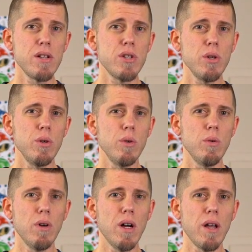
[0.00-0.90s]

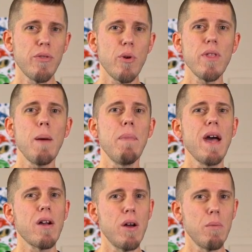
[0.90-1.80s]
to throw that
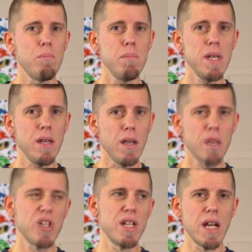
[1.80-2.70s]
back on me
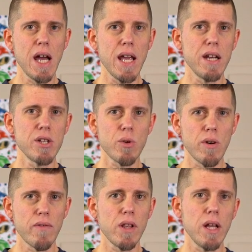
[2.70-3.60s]
to deny any sort
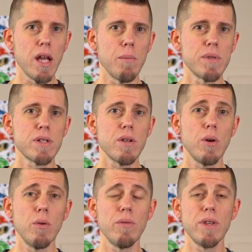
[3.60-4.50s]
of claims.
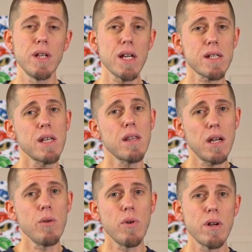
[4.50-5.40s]
So the next thing that
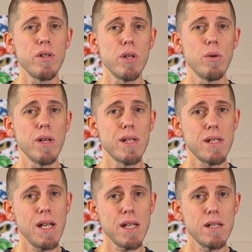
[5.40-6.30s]
I want to do is
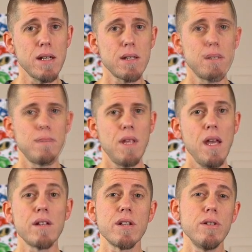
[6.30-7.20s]
test it.
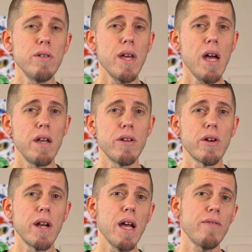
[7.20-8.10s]
And to do that, you're
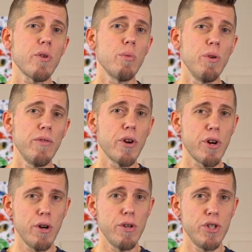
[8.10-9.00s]
going to have to remove your
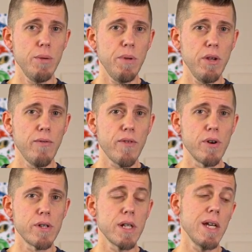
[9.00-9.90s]
current GPU
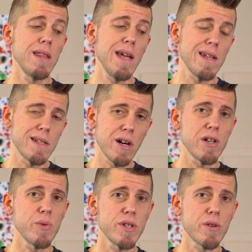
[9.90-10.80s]
first, and that
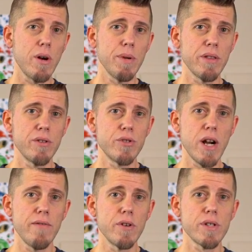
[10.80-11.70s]
starts with scrubbing the
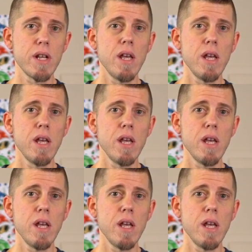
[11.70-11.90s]
drivers.